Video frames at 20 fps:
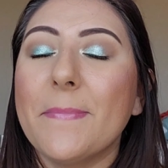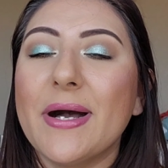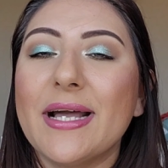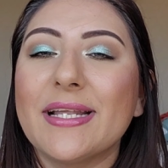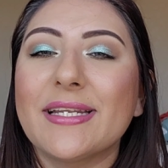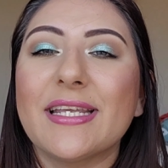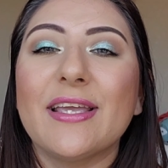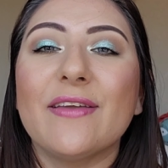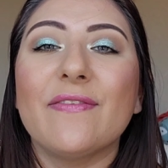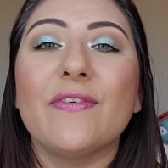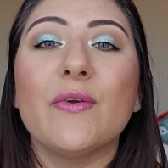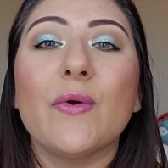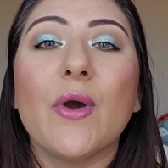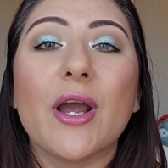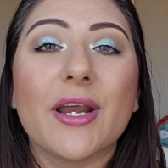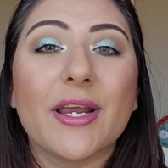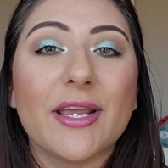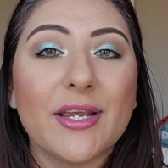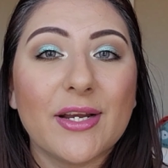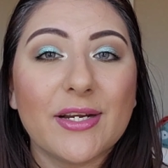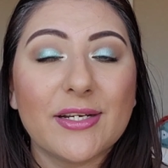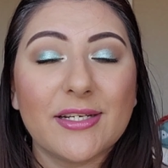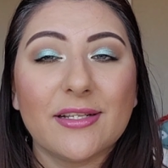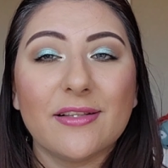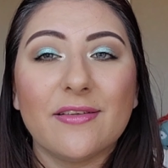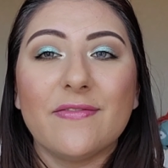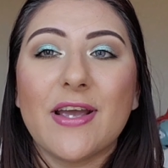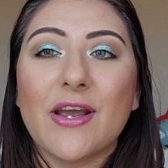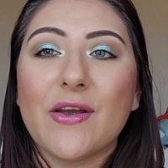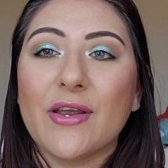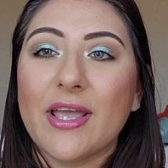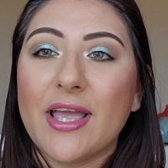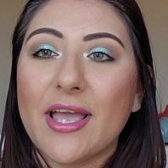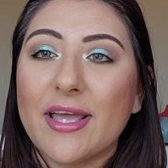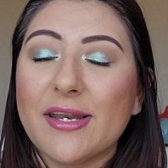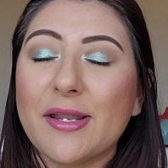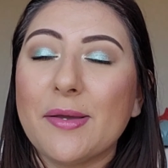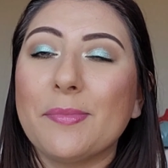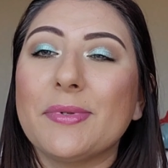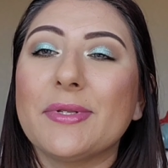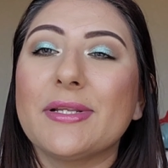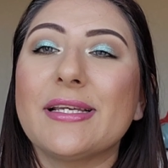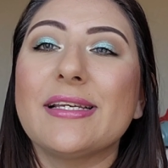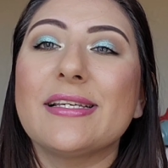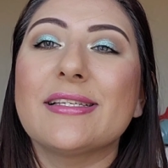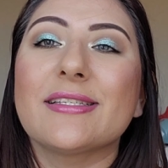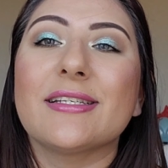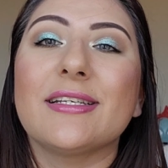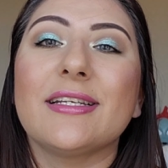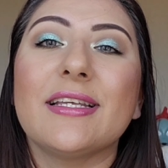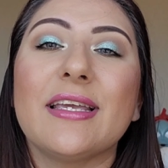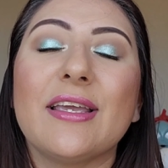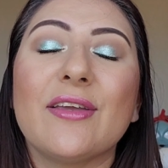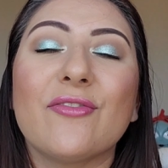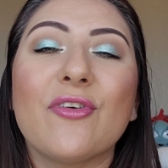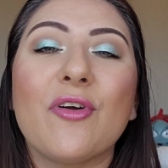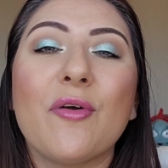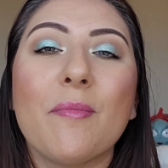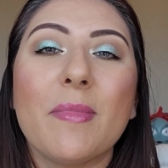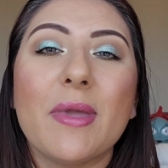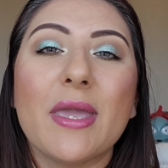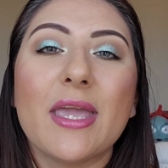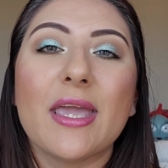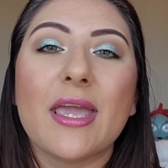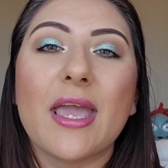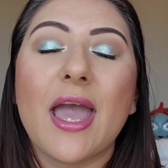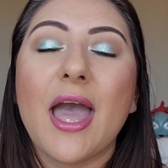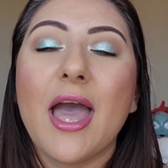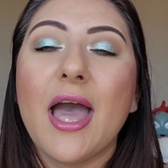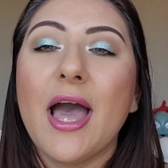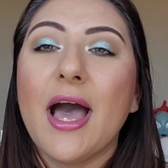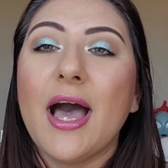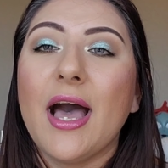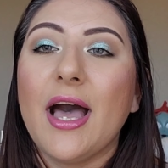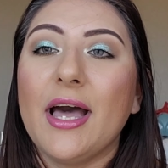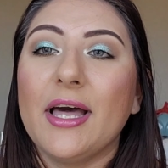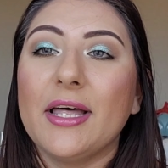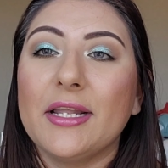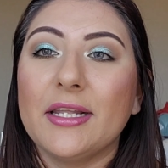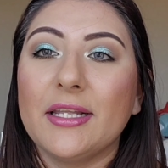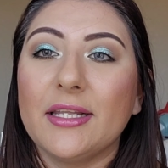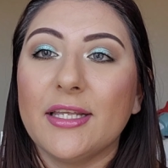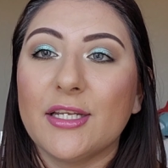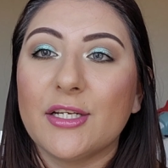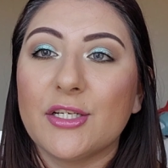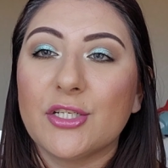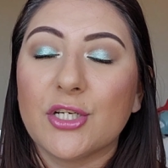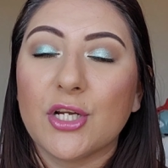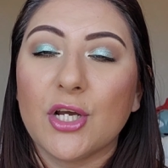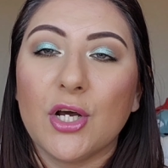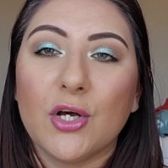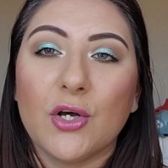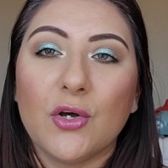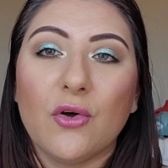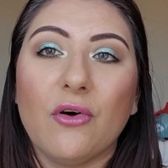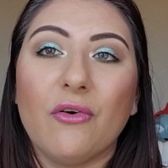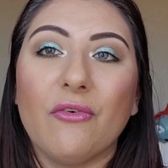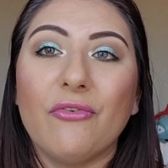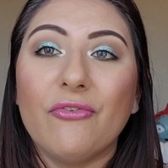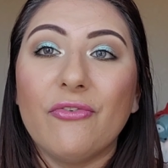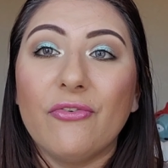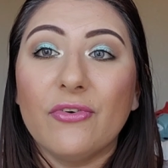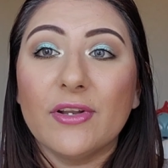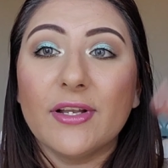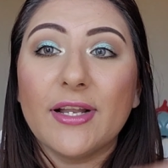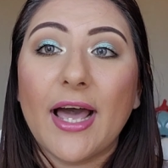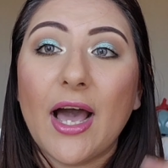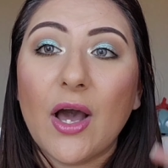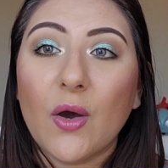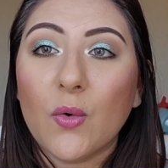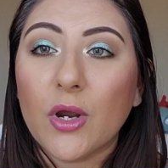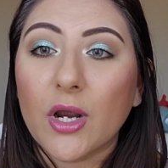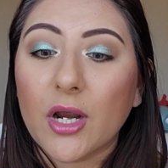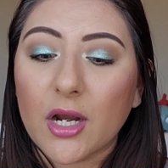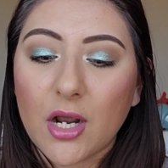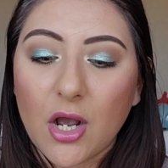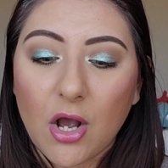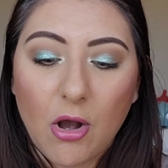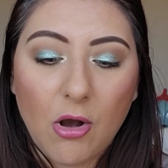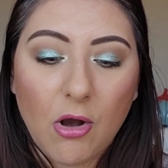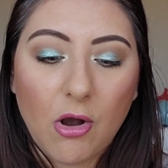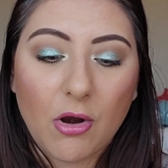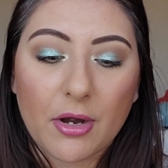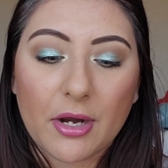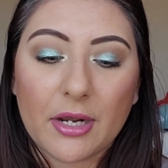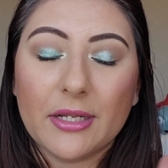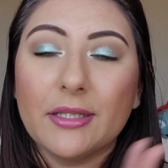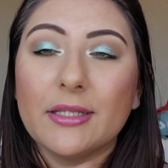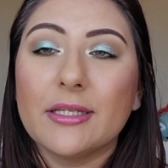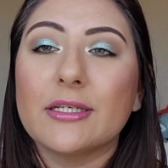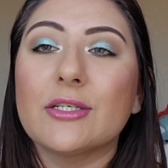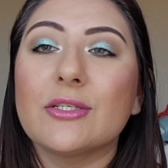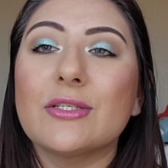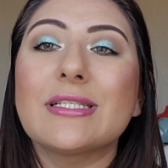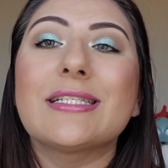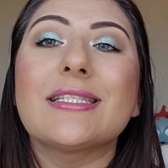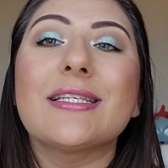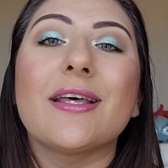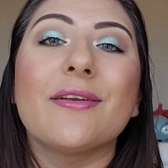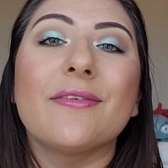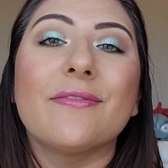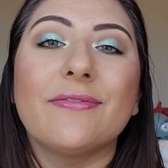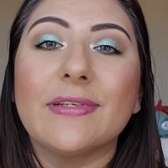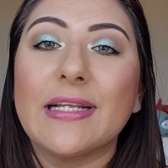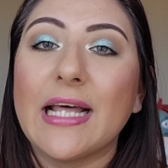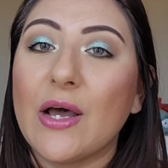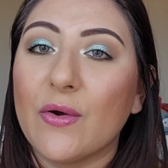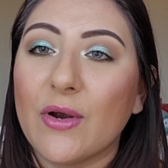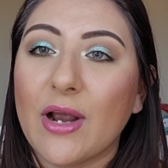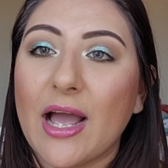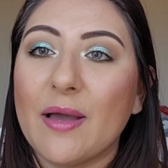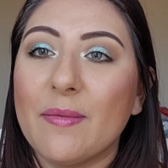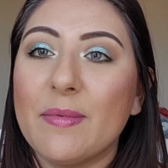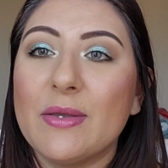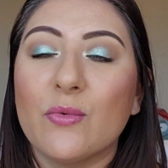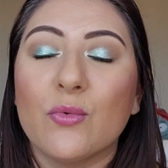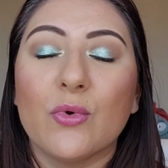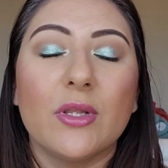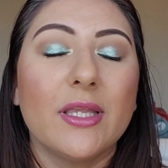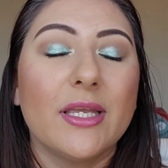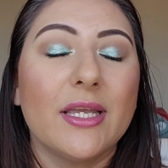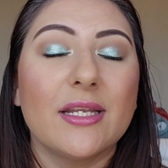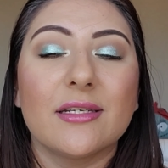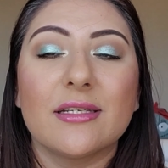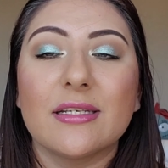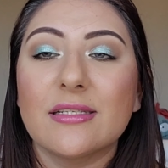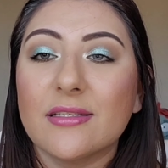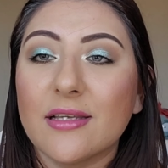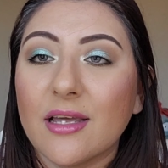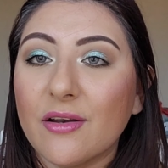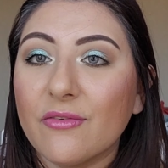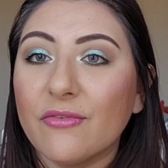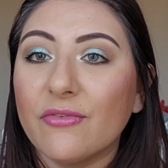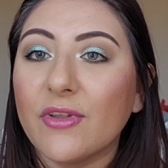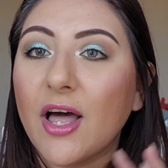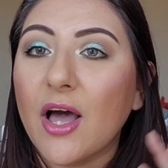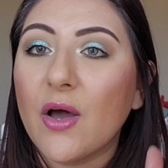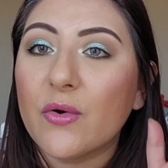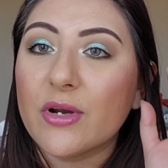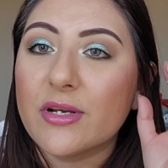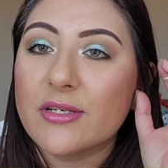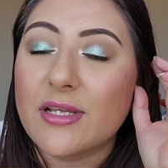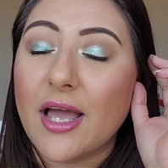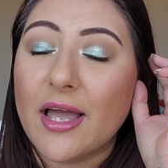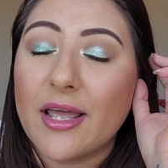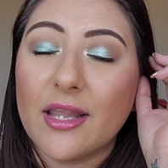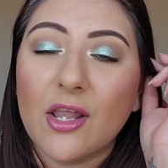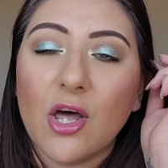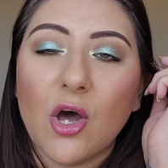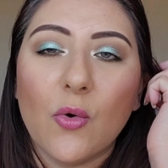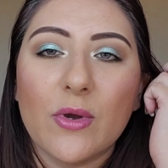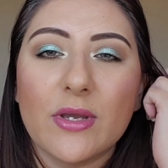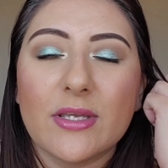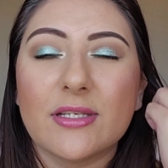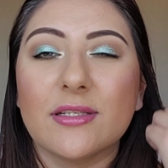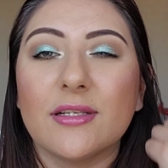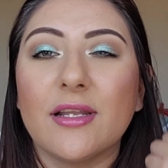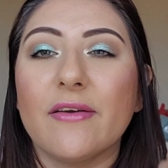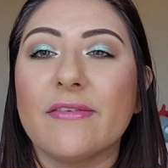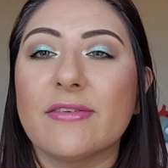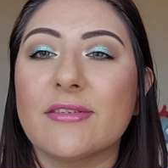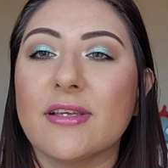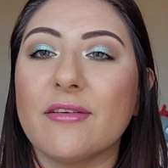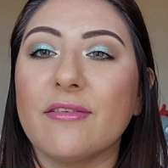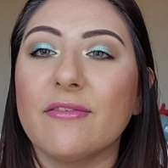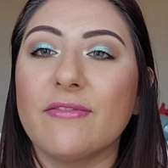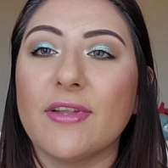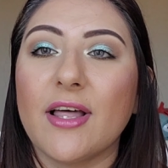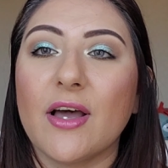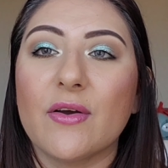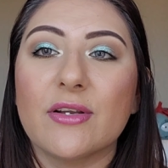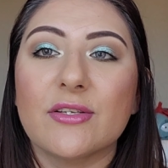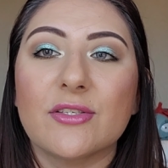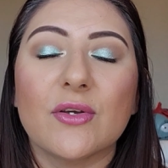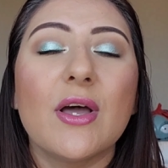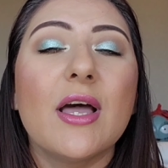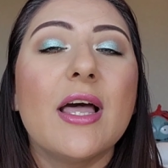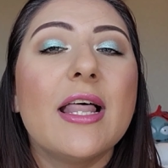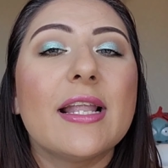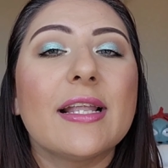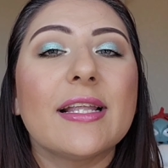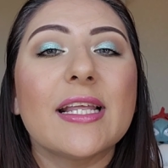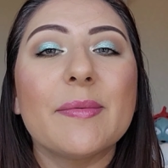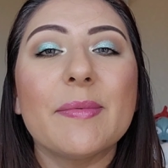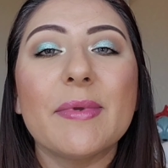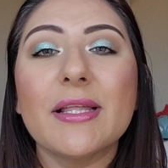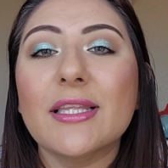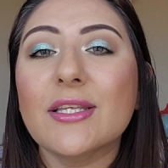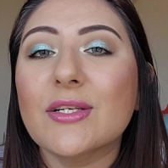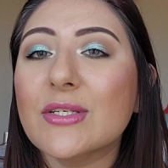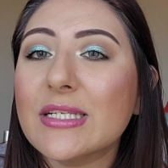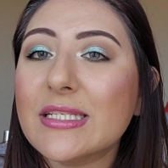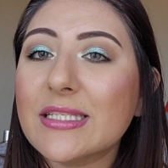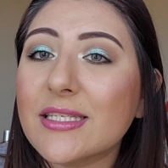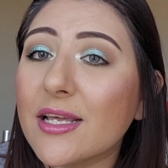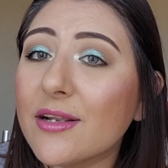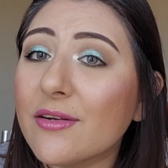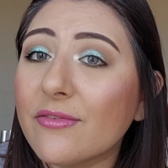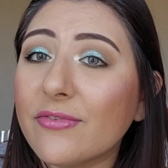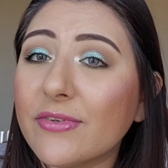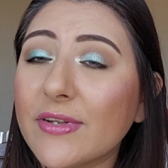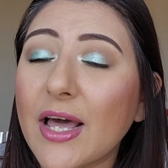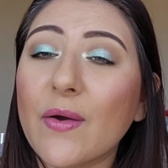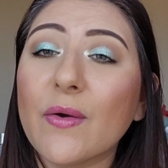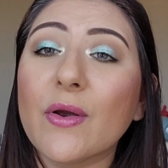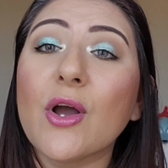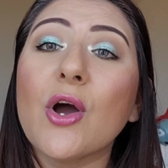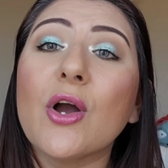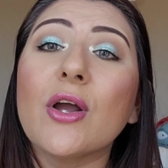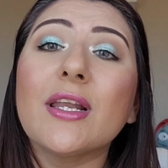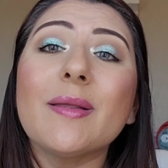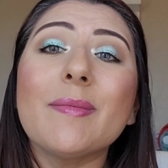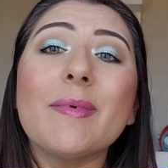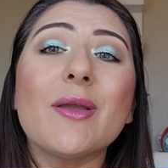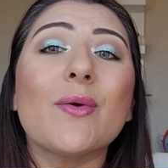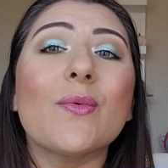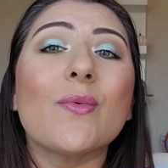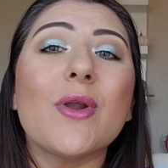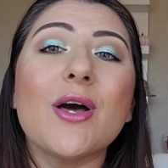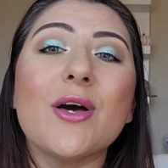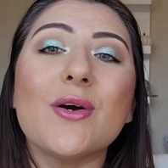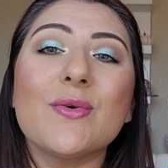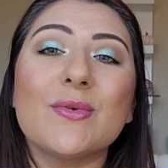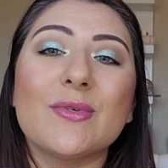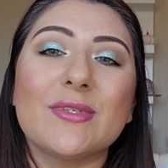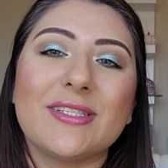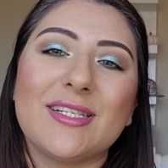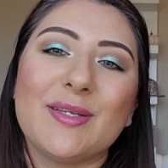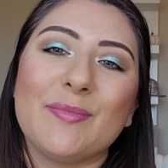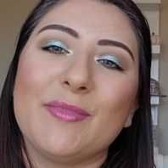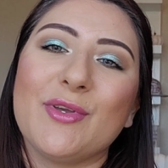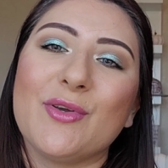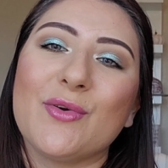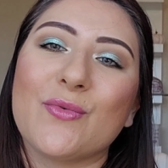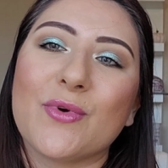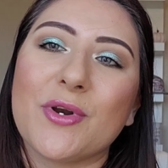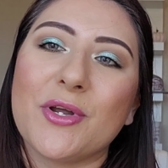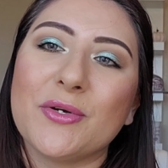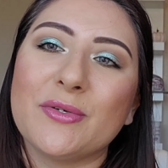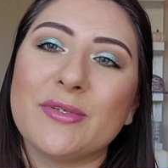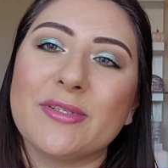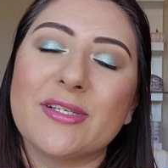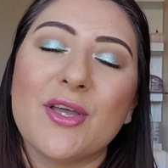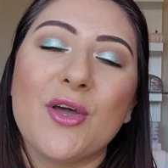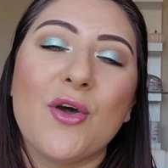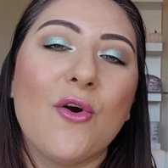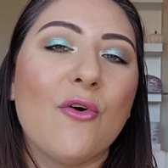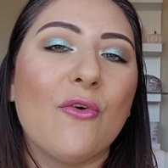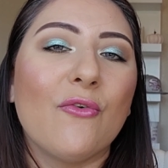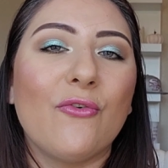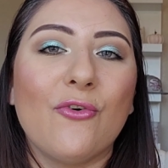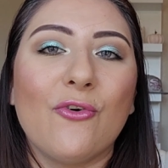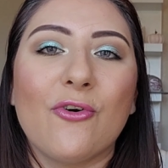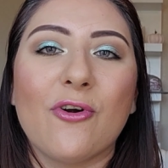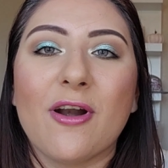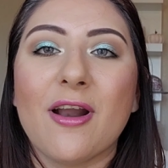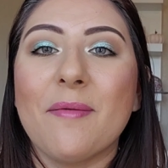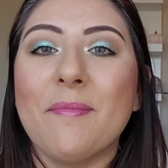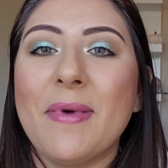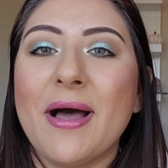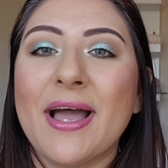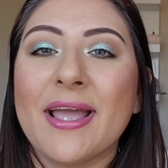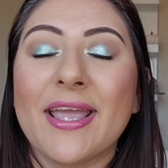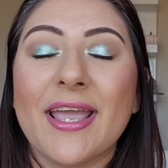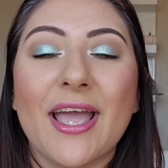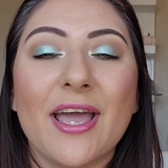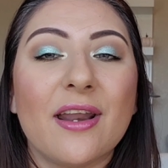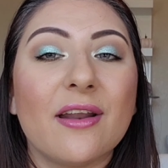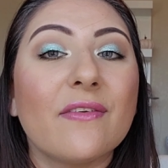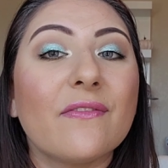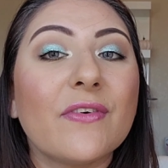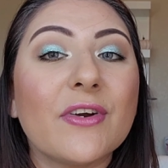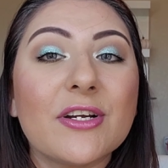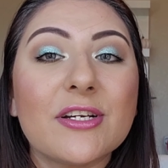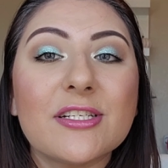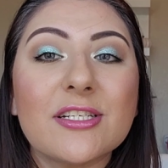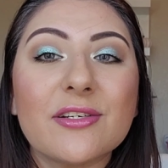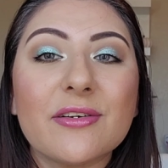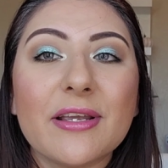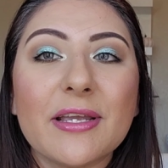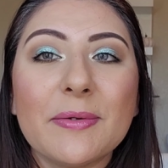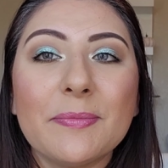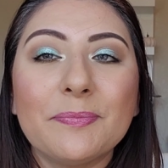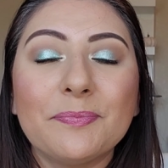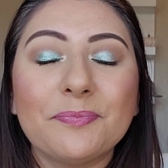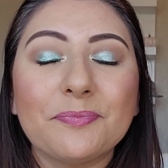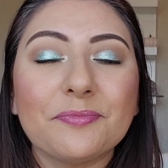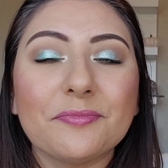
But if you are here to the very end, please leave me a little flower or a little sunflower. I'm really into sunflowers. I always love sunflowers. So leave me a little sunflower or leave me a rose. Leave me a rose for my anniversary.